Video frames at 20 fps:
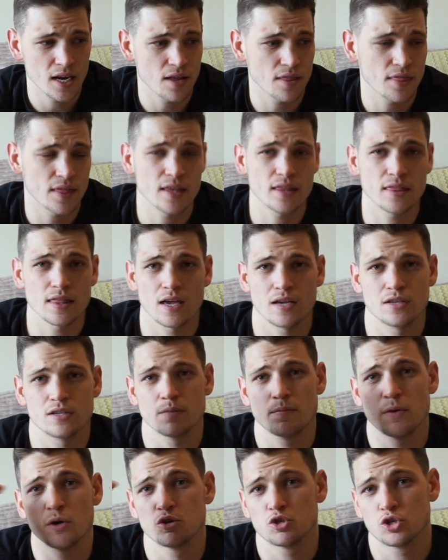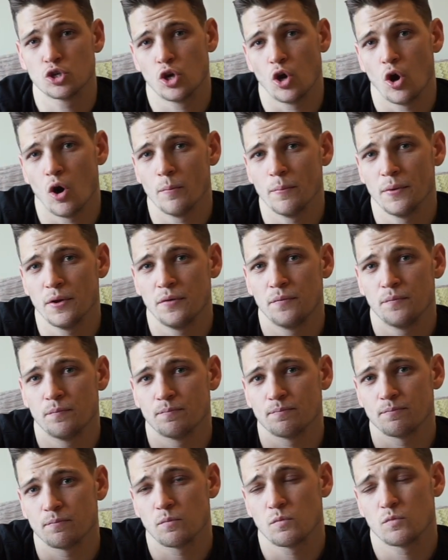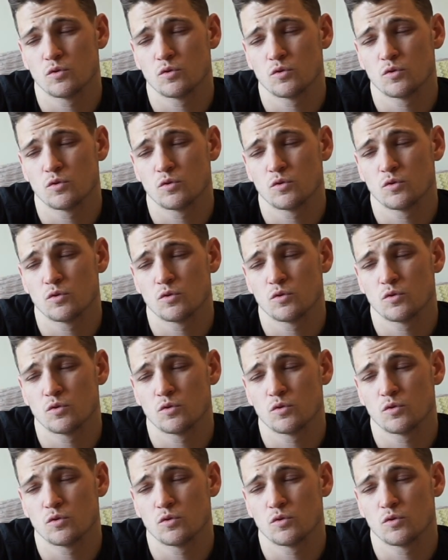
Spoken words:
I think that is the most common